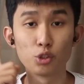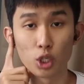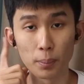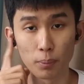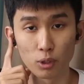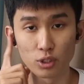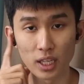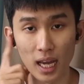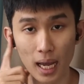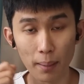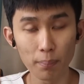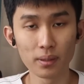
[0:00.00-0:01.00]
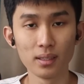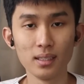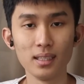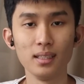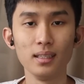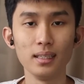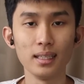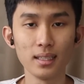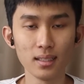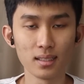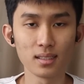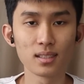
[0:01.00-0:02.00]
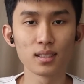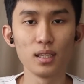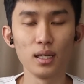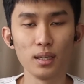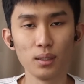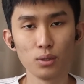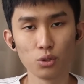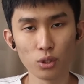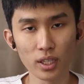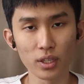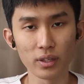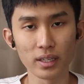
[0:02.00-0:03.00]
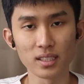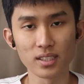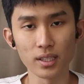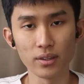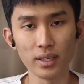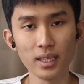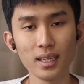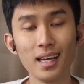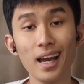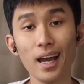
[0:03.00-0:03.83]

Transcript: Triple tap is triggering Siri.